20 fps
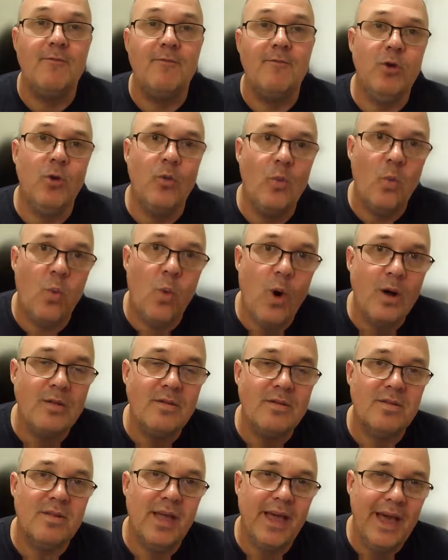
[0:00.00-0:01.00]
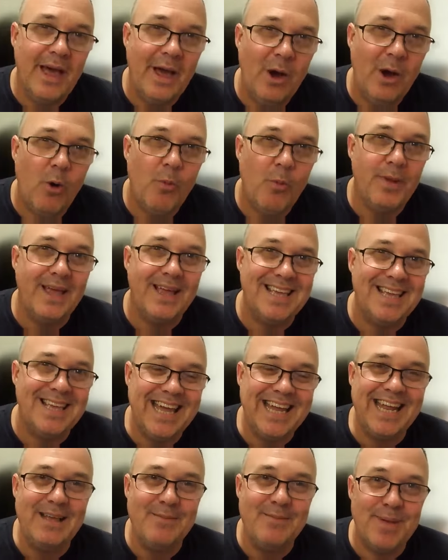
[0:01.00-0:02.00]
If you want help in
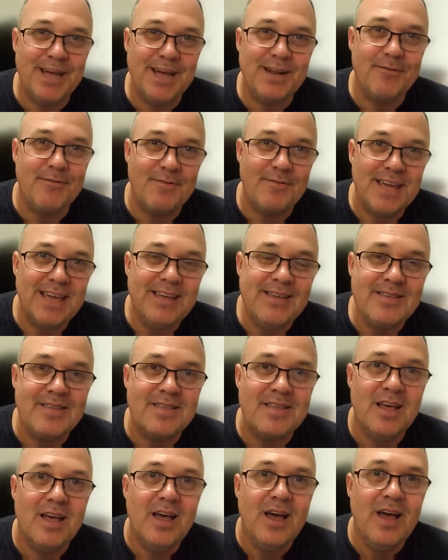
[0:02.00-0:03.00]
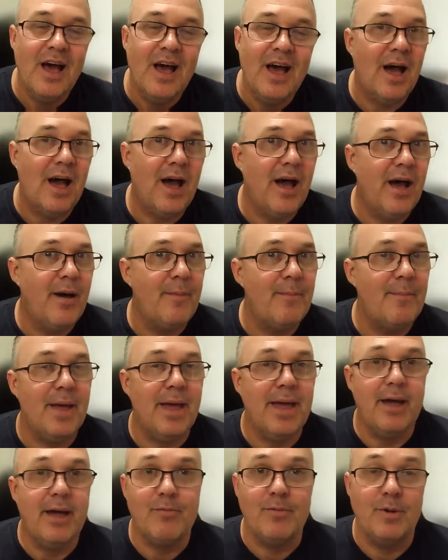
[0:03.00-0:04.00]
getting better fees um,
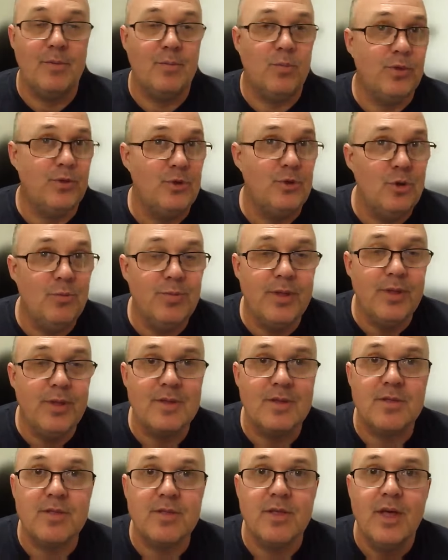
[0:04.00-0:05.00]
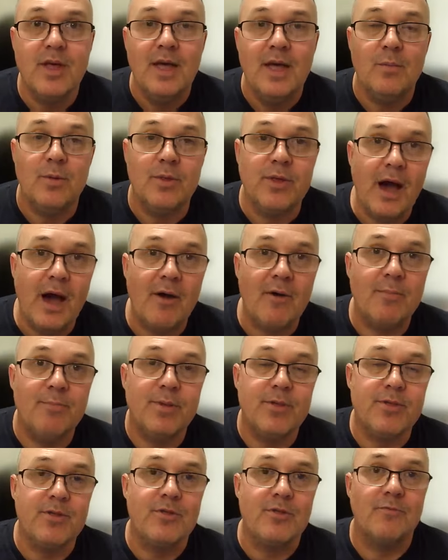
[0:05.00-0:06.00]
with new business, with current
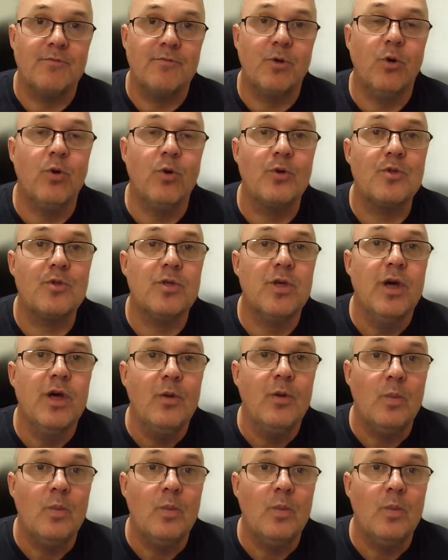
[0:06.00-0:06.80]
business, of course,